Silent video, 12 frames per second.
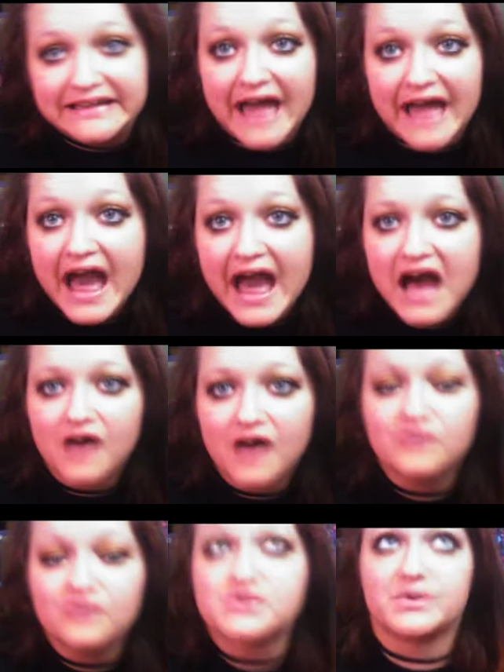the
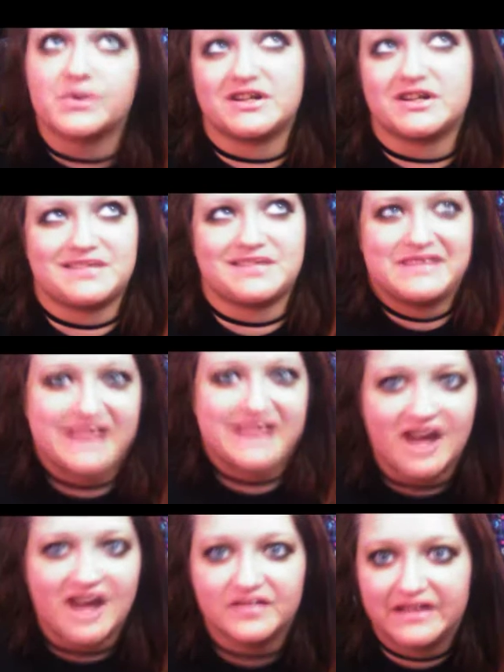house, or it's just my day
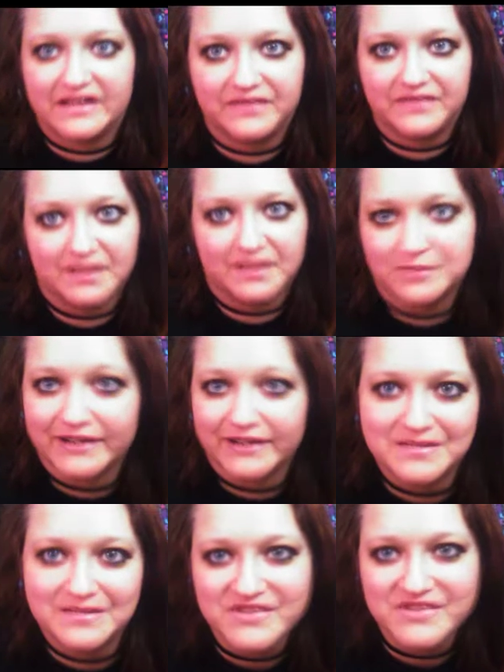off and I feel like
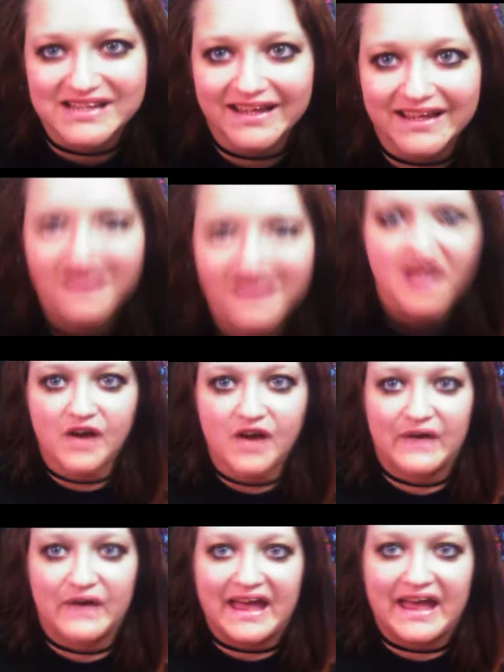blaring music.
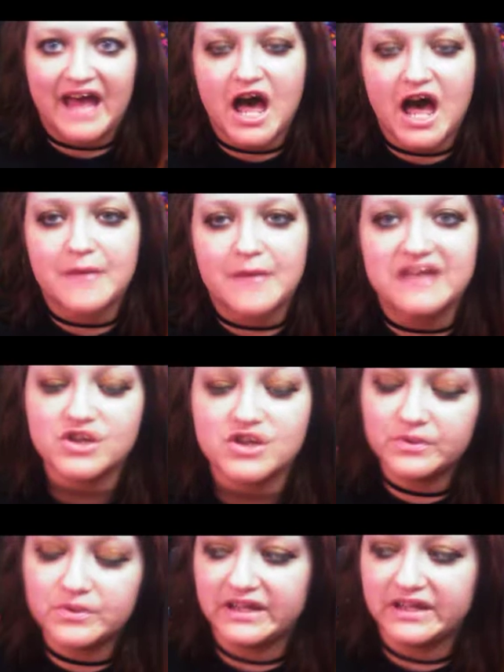Okay, I
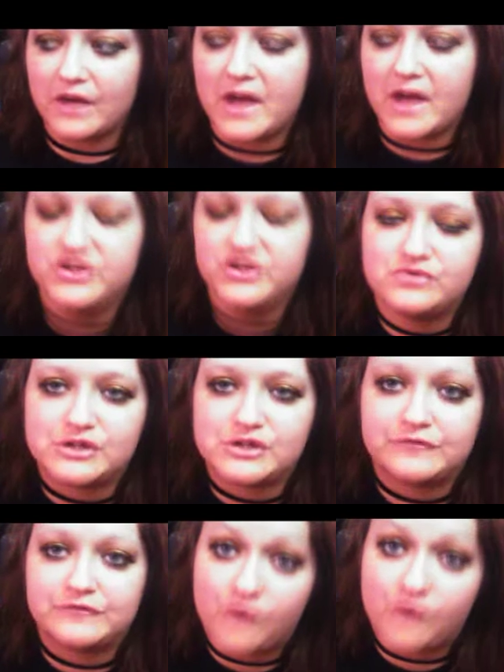don't really go on
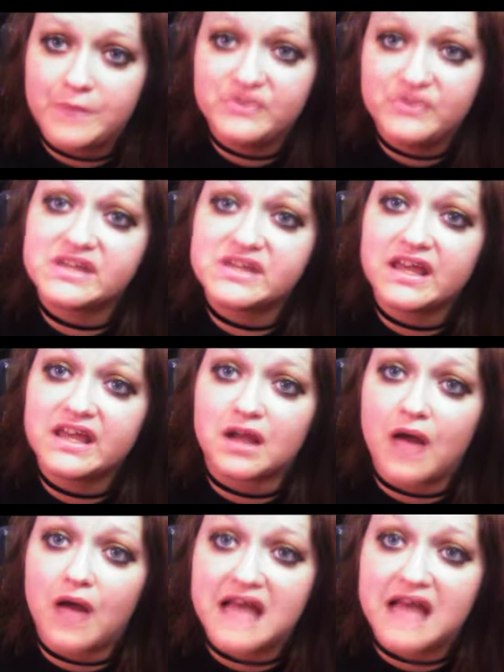YouTube for music
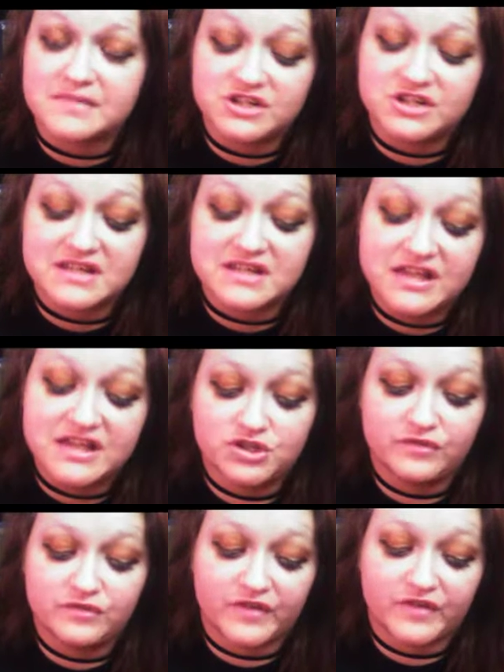as much as I
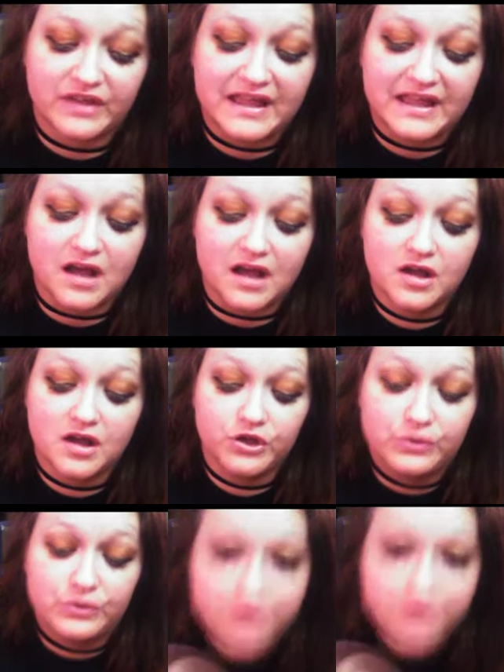do for like
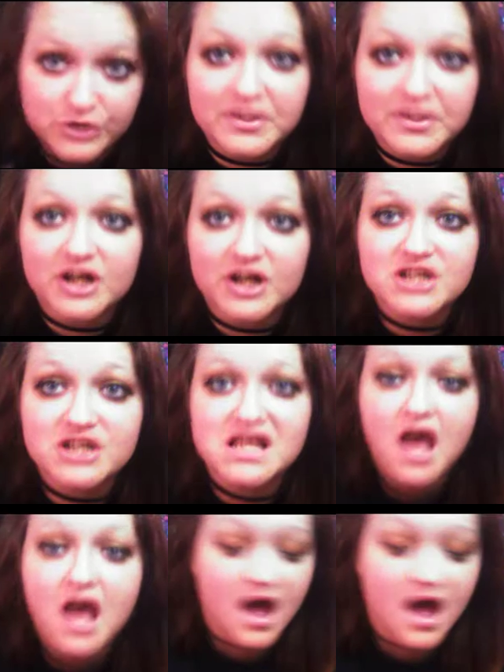YouTubers.
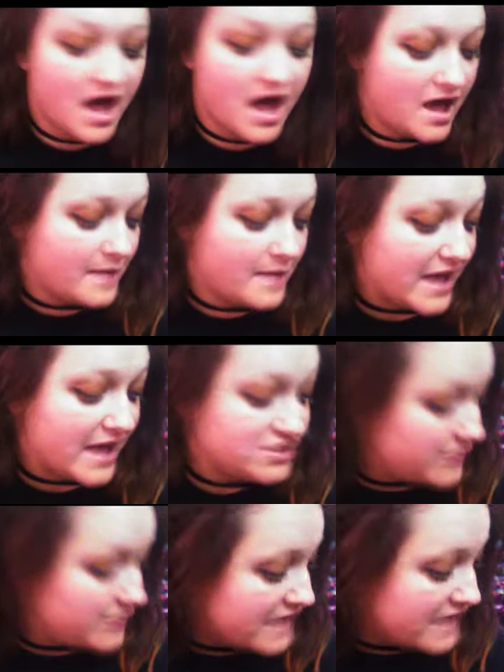I
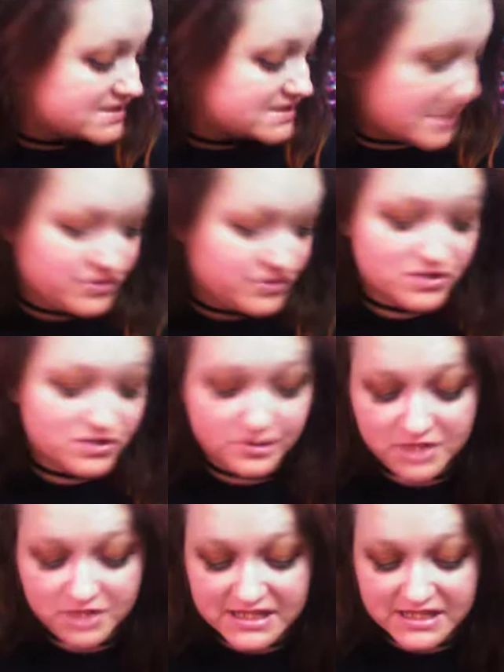do have some
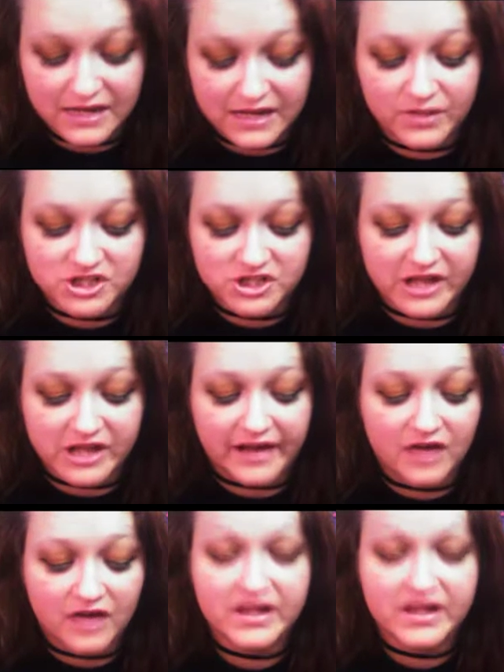YouTubers that I want to shout
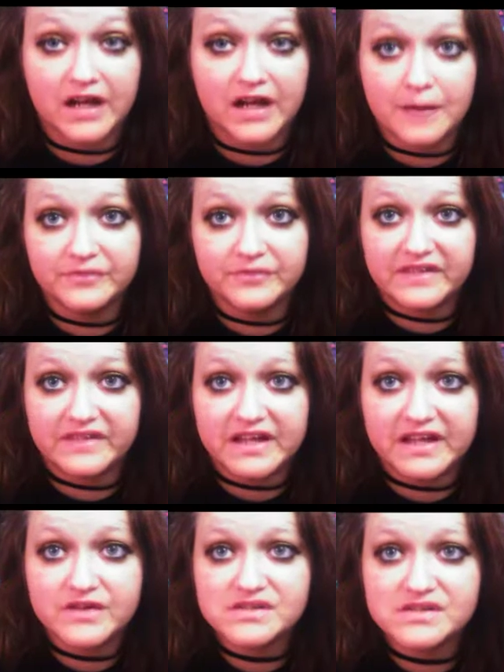out in a couple
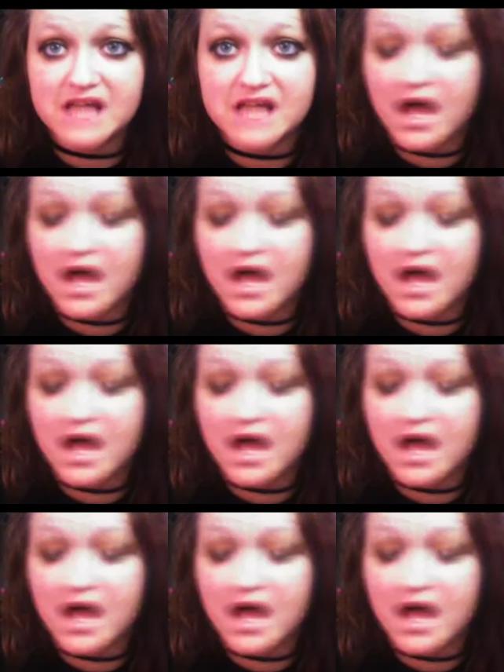videos